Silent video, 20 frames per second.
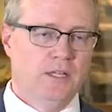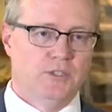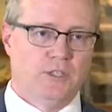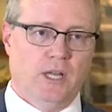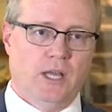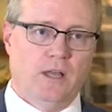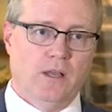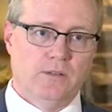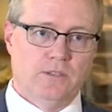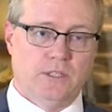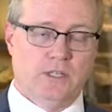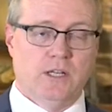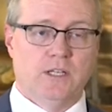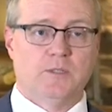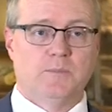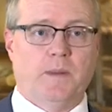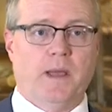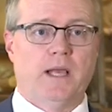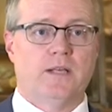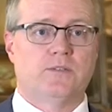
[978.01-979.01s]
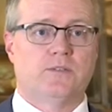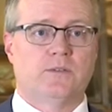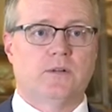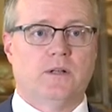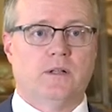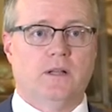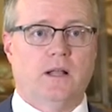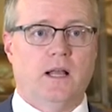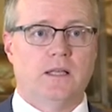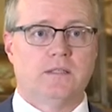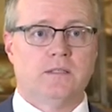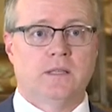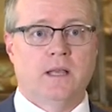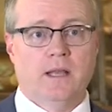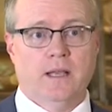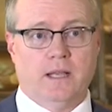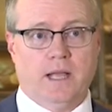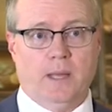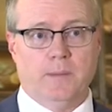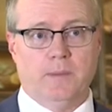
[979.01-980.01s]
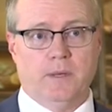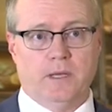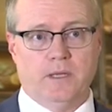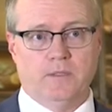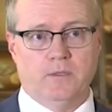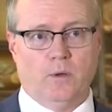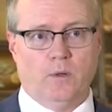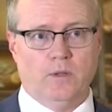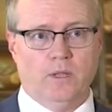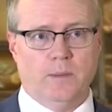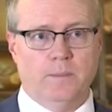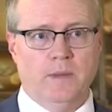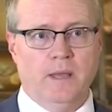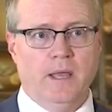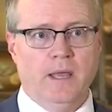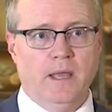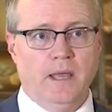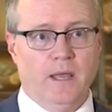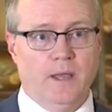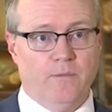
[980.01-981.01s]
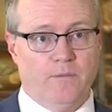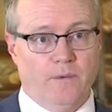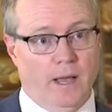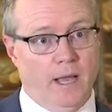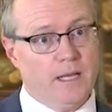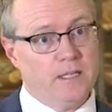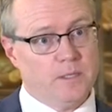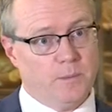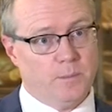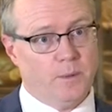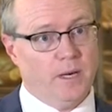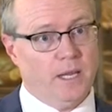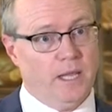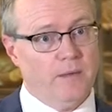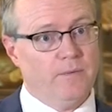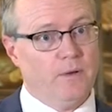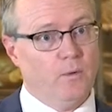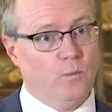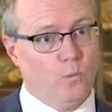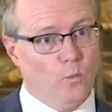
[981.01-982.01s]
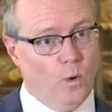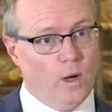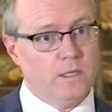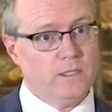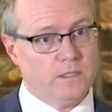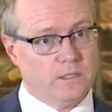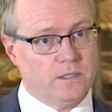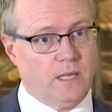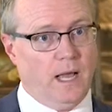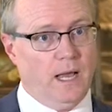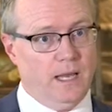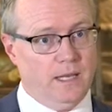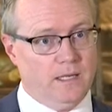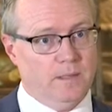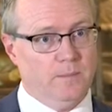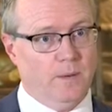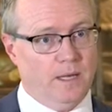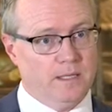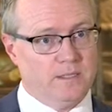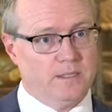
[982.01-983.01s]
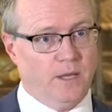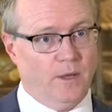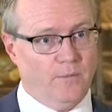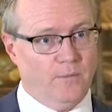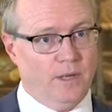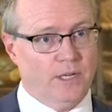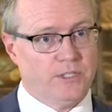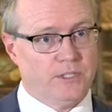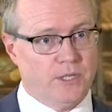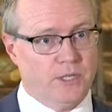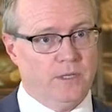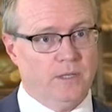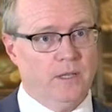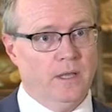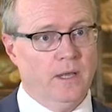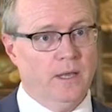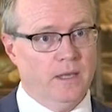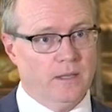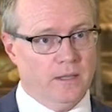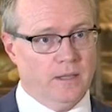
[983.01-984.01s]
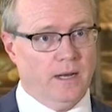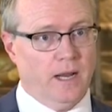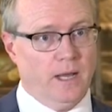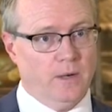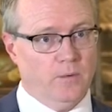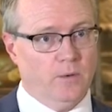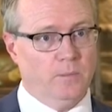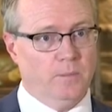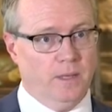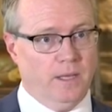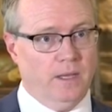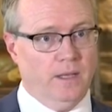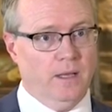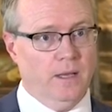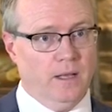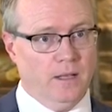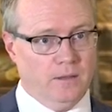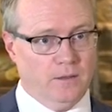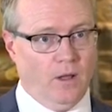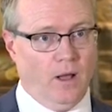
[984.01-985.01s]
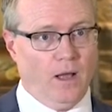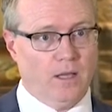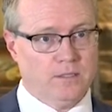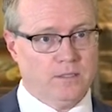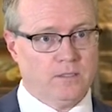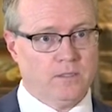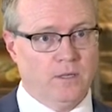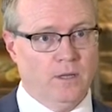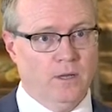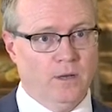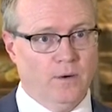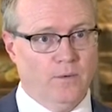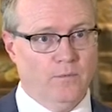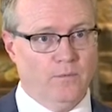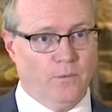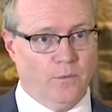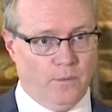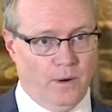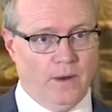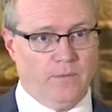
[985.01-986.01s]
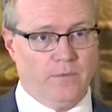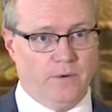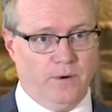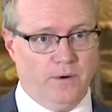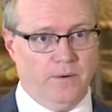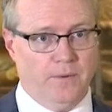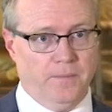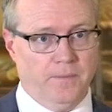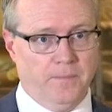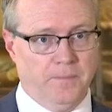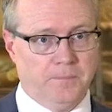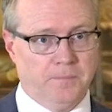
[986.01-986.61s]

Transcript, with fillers: Challenging his pastor, Klaus Keimpiger told him, If I had to bring even one side of my salvation, then I would be lost forever.